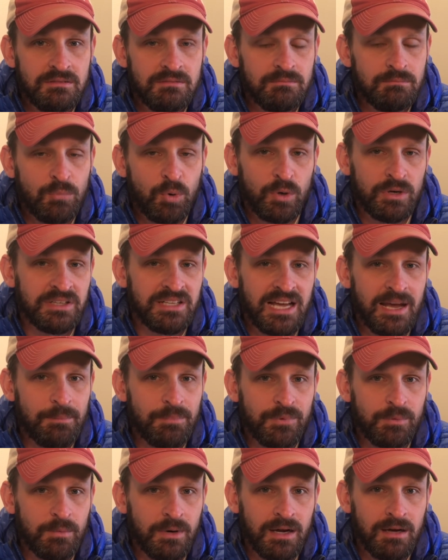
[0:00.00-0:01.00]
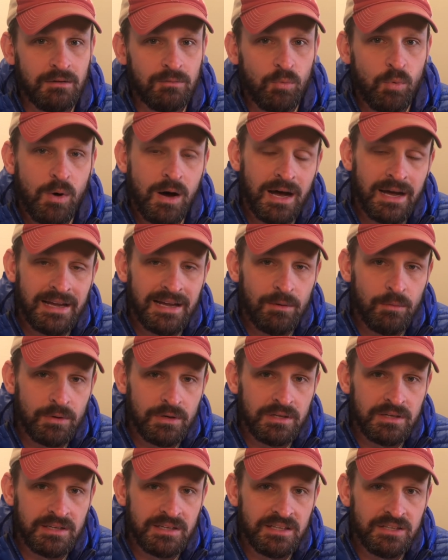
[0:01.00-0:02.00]
more depth around why I
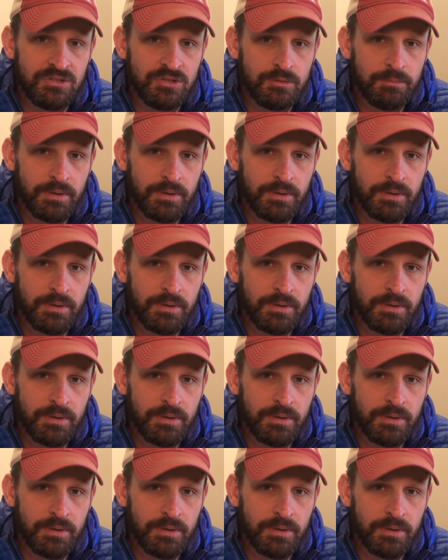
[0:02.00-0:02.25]
wanted to get a new